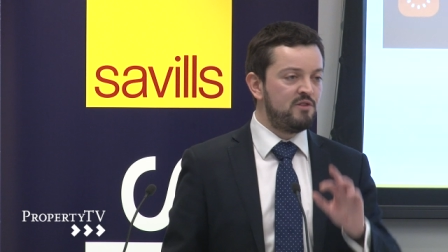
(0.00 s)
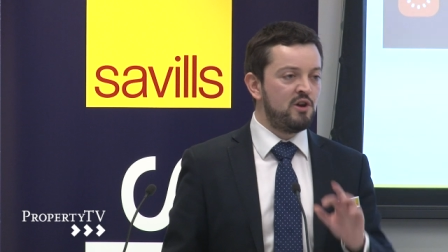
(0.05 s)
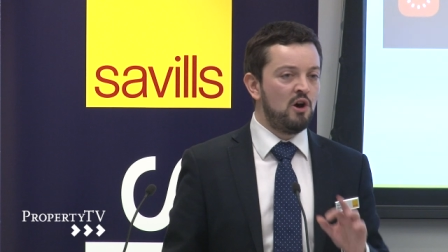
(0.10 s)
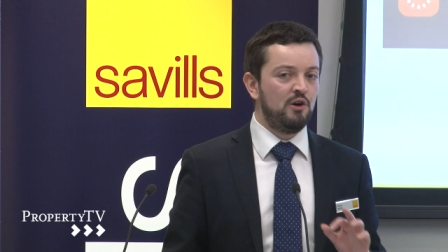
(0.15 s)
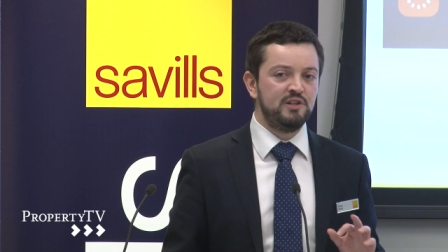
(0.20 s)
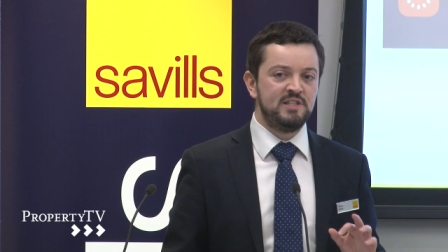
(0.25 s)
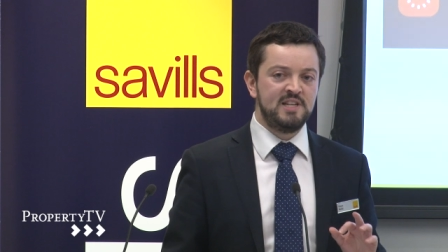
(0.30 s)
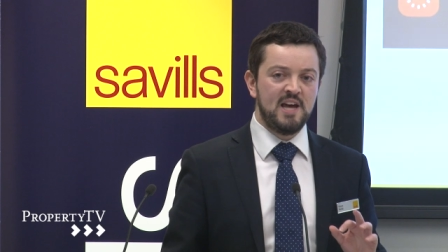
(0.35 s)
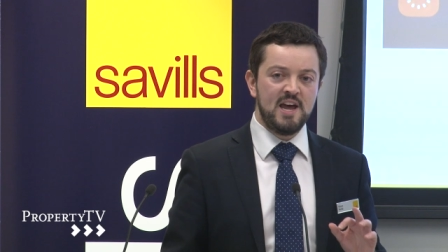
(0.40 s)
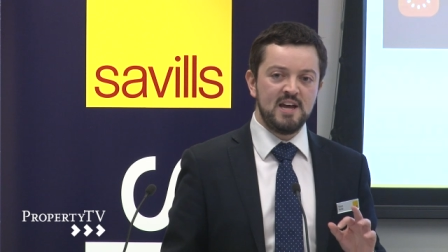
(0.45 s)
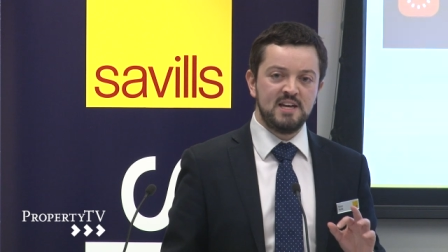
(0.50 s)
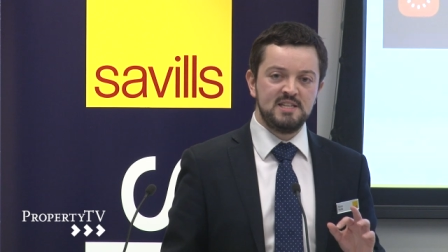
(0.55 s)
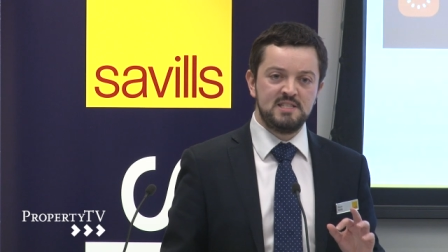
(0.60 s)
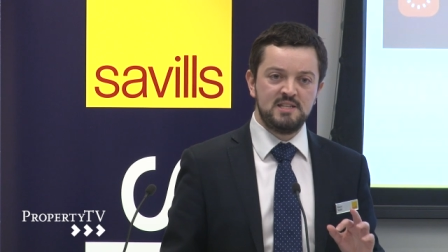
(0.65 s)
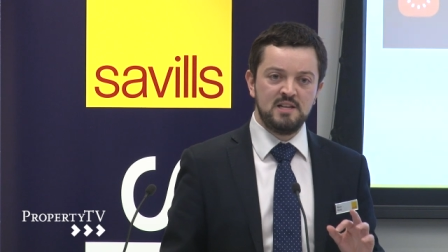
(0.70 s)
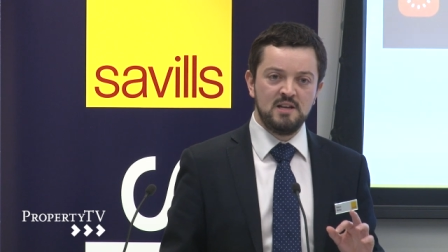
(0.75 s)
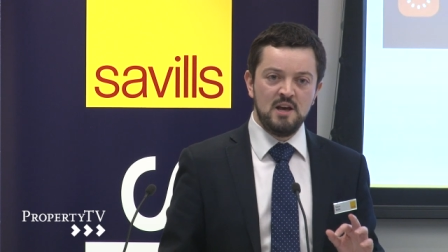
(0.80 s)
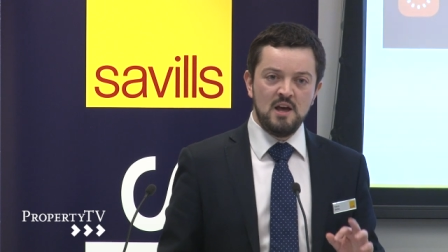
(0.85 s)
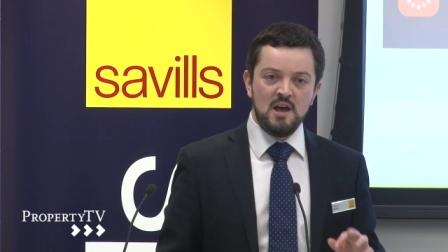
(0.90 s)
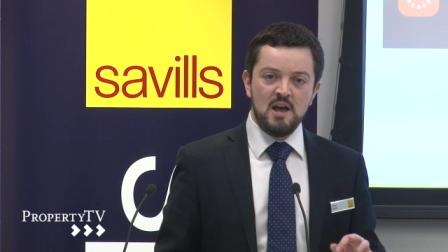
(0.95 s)
of
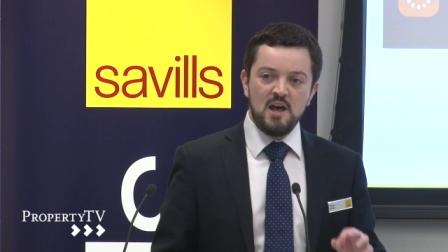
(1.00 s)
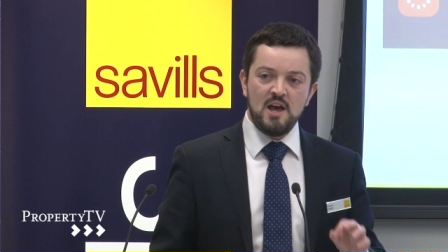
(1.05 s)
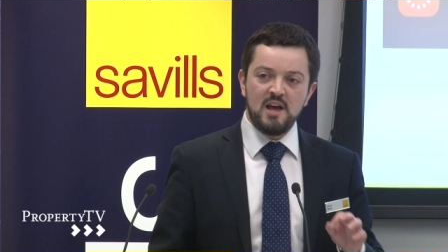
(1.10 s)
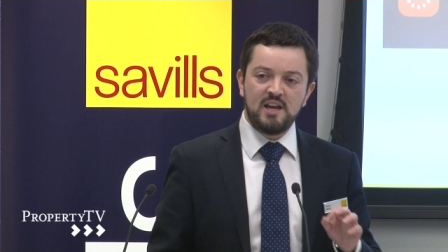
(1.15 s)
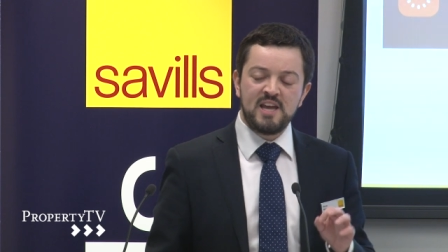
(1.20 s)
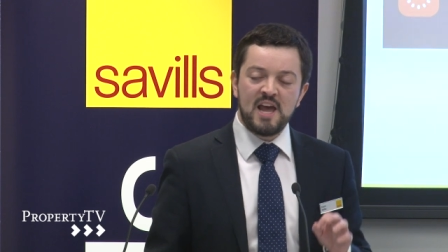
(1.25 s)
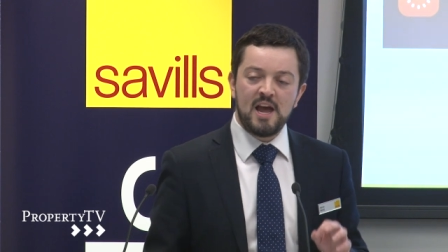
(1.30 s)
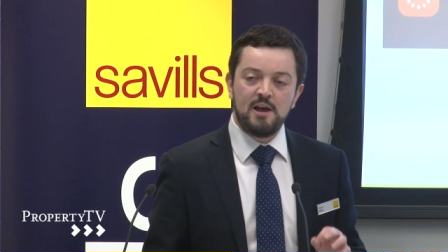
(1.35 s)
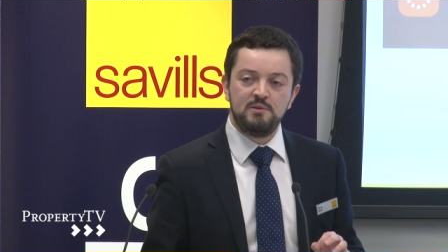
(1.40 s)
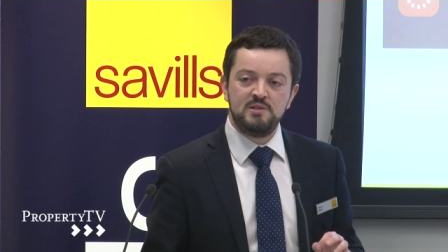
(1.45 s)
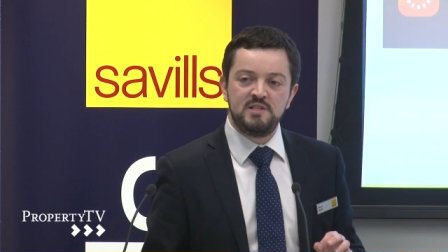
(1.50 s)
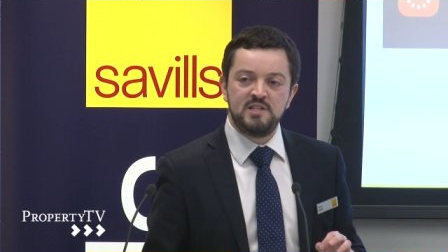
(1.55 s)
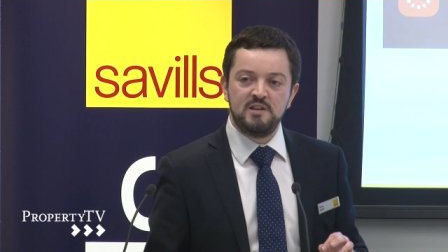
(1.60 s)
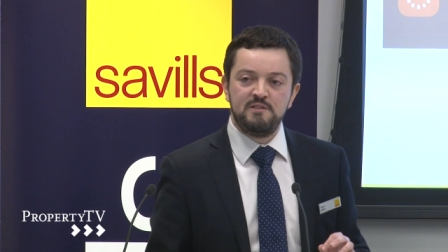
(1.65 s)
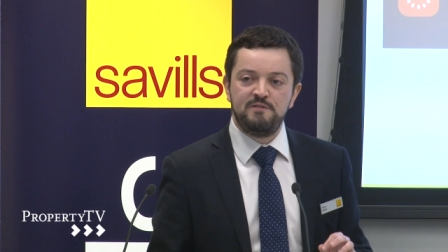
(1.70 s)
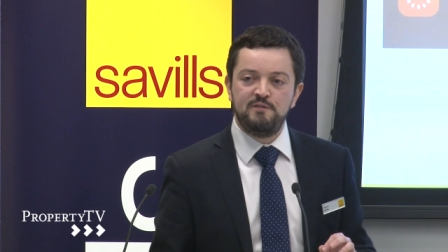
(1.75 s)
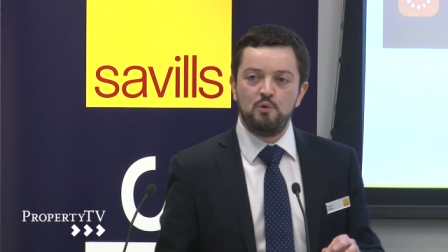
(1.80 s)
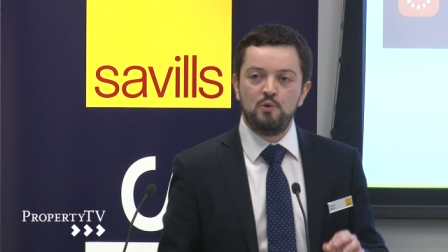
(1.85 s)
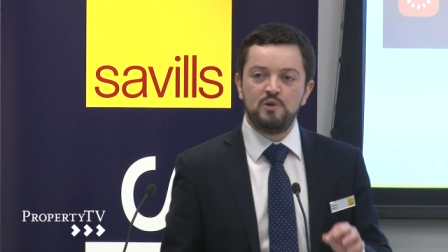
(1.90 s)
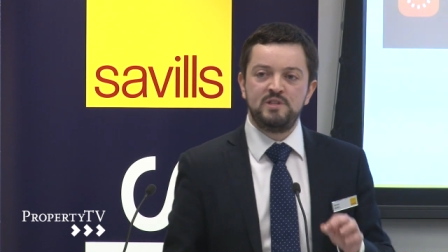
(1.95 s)
context,
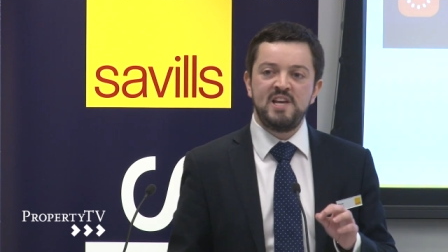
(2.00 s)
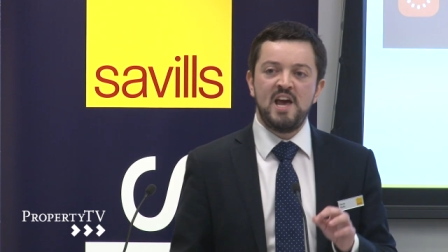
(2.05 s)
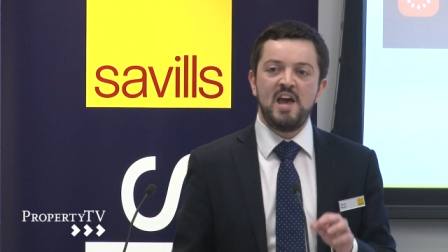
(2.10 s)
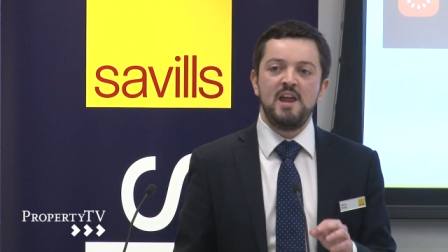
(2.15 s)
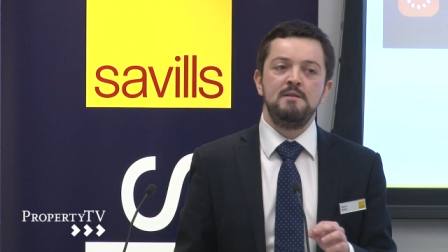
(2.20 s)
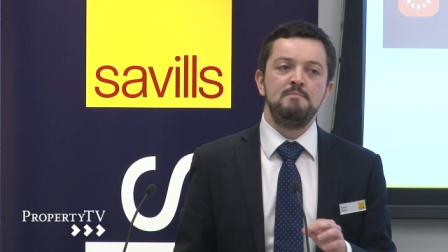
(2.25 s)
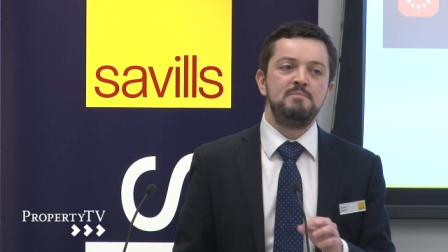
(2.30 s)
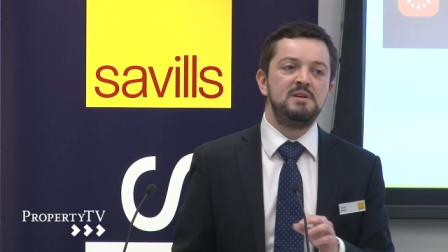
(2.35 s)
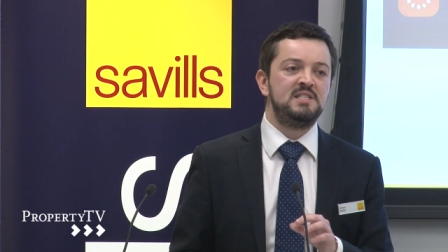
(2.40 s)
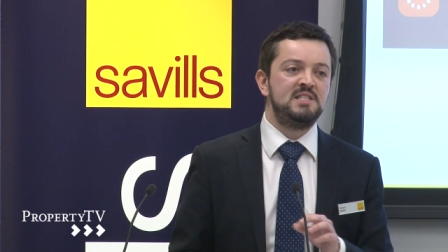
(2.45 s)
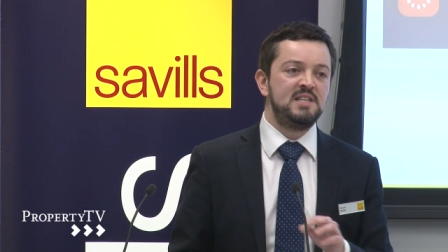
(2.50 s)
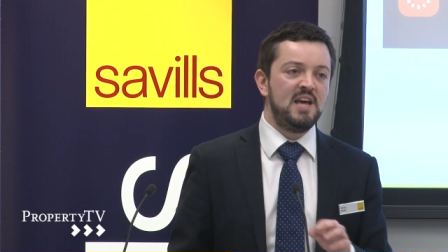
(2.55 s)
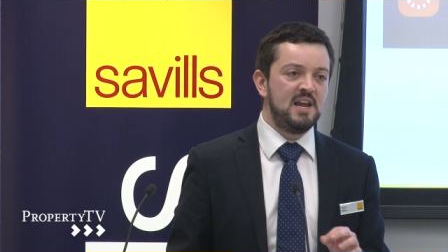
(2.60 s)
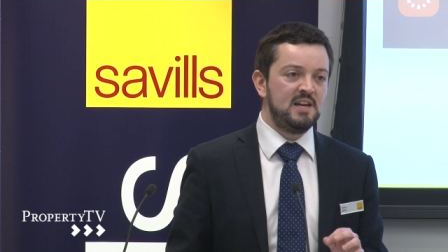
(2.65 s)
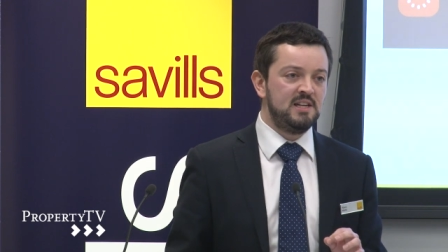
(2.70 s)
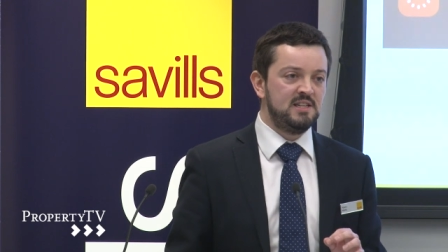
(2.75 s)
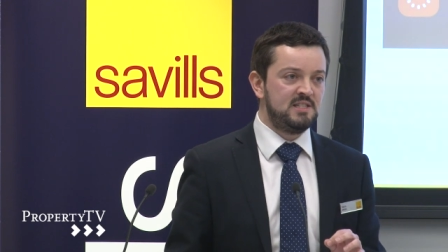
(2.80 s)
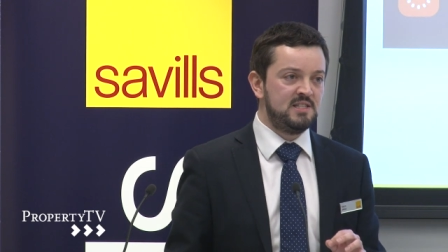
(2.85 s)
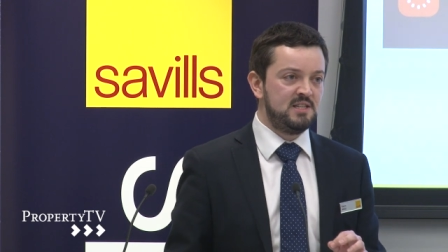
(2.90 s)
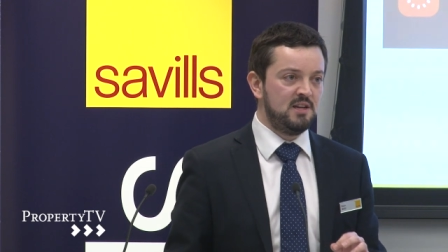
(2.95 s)
accounted for
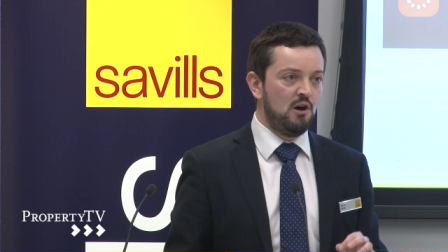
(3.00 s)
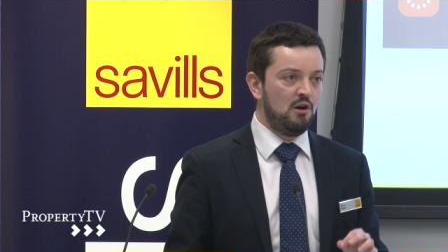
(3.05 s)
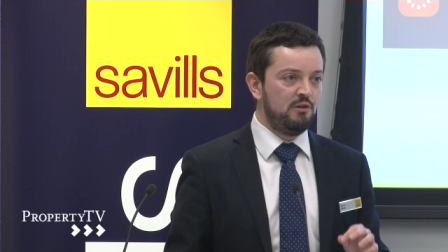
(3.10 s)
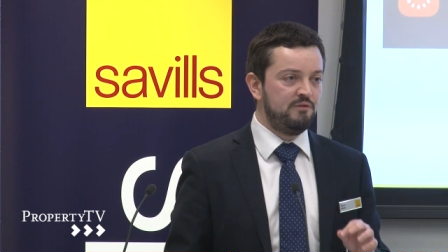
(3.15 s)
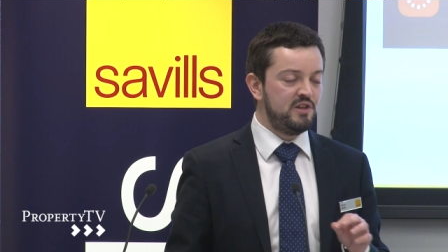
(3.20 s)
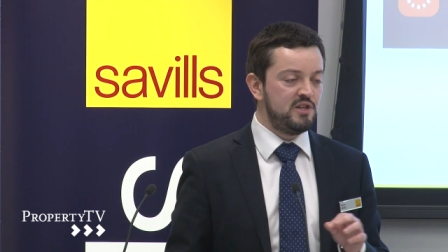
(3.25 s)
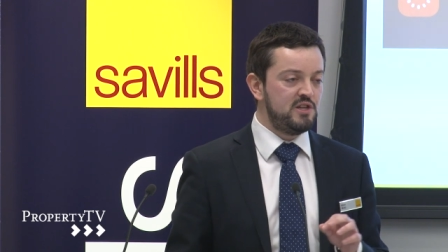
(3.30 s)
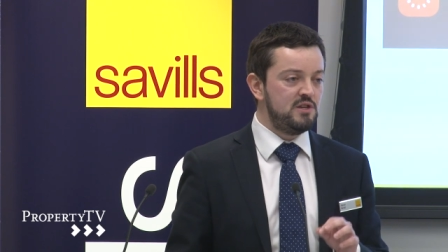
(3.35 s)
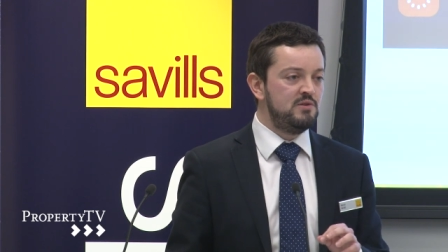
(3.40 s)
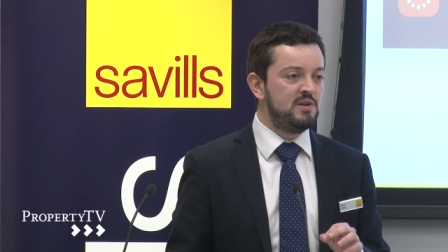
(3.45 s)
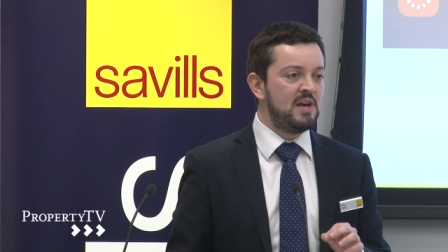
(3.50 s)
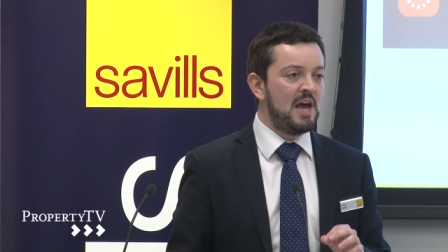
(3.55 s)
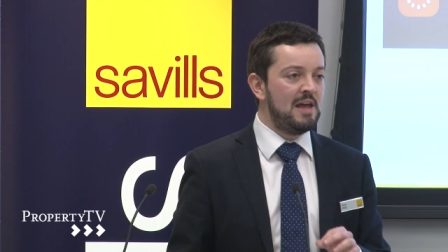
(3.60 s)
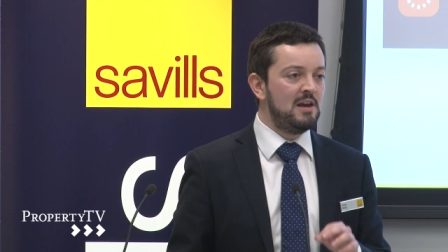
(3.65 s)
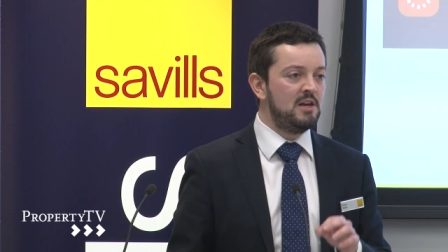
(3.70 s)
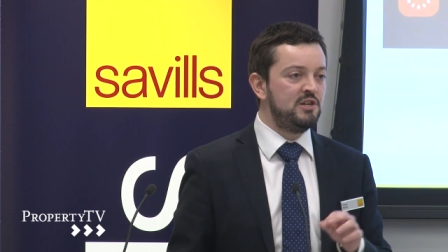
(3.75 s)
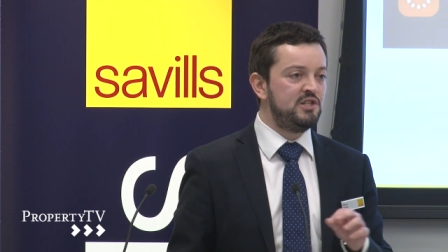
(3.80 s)
10% of the UK